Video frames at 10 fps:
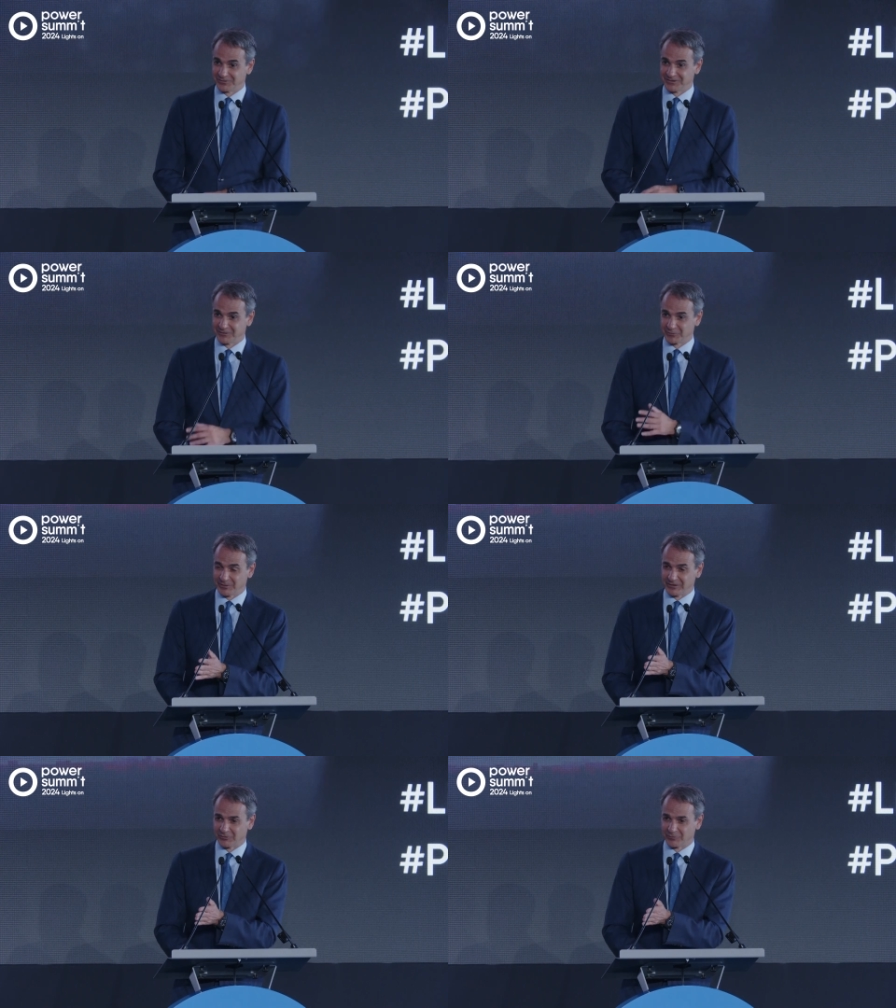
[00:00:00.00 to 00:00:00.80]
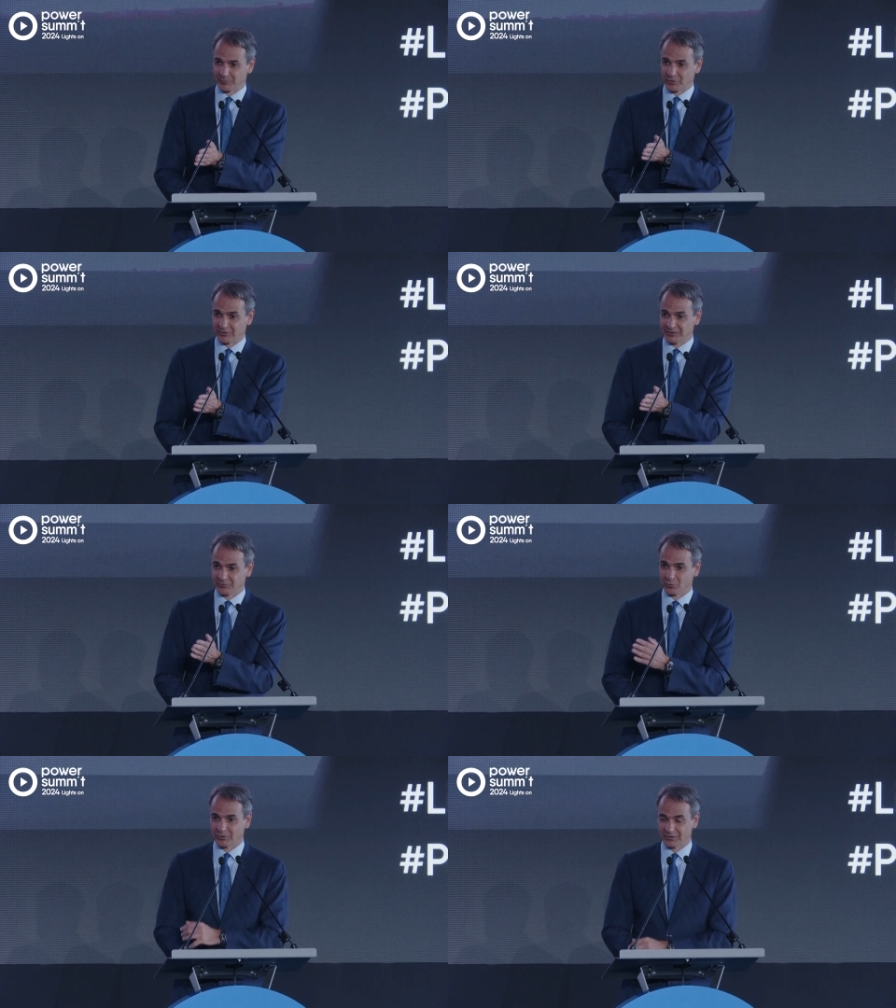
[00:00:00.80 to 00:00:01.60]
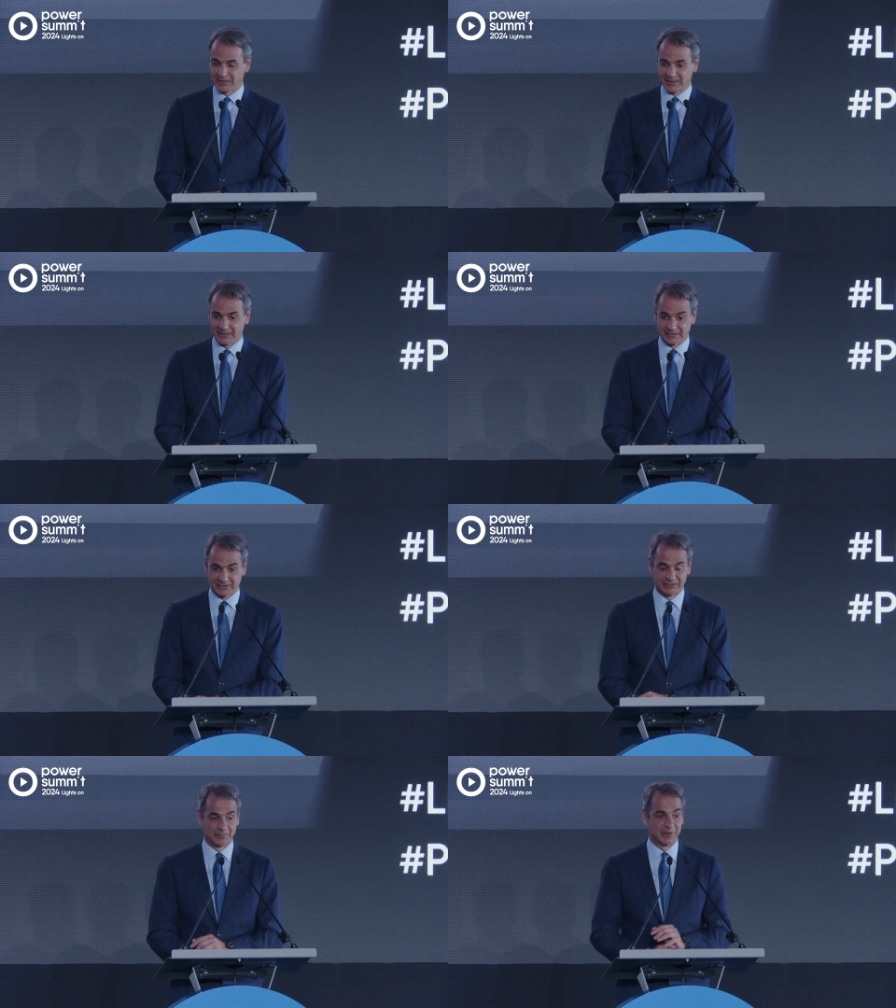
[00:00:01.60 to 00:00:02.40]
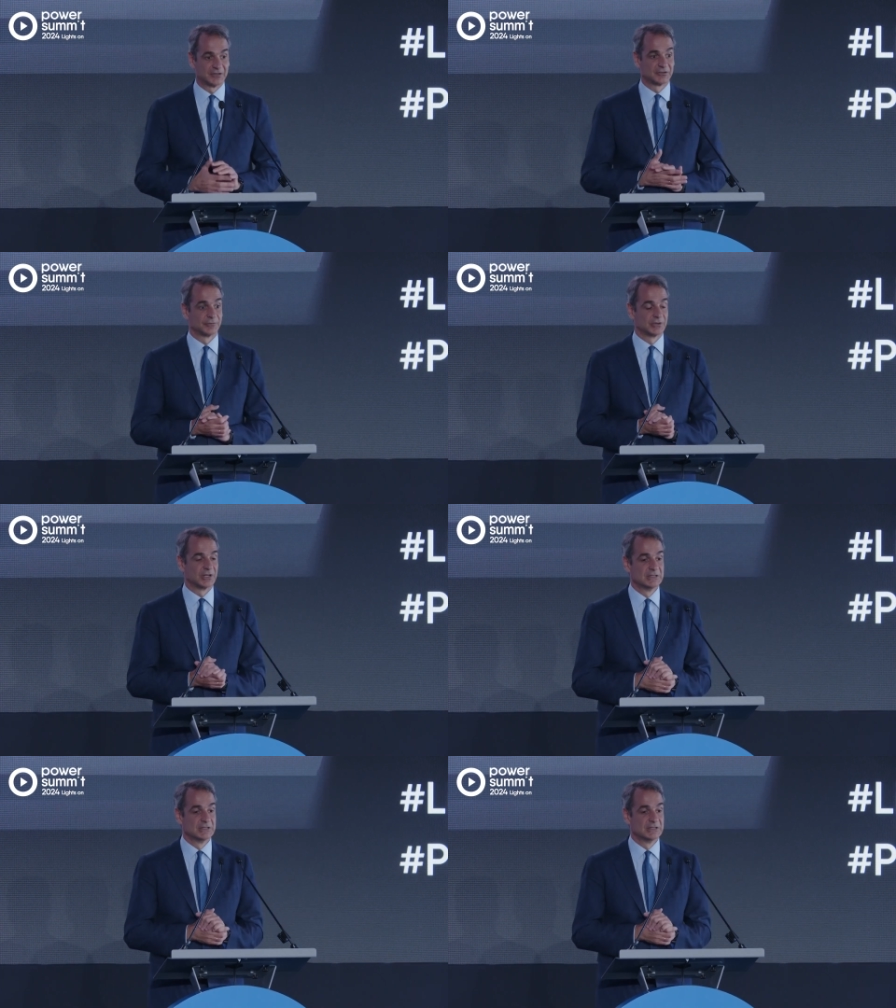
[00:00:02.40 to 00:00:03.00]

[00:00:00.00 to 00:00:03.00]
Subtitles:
of the Berlin Wall, and the demise of the